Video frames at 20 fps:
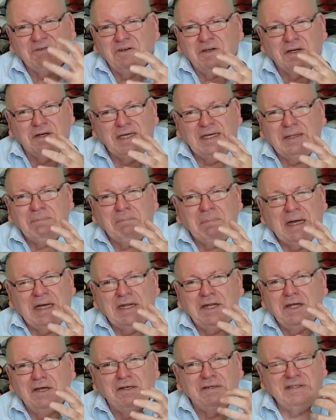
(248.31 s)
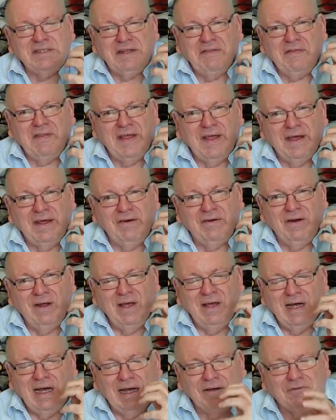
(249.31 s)
got to get my nose in there,
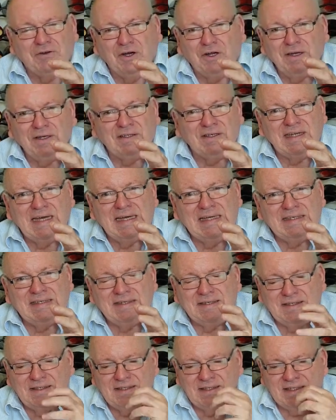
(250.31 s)
I've got to taste it.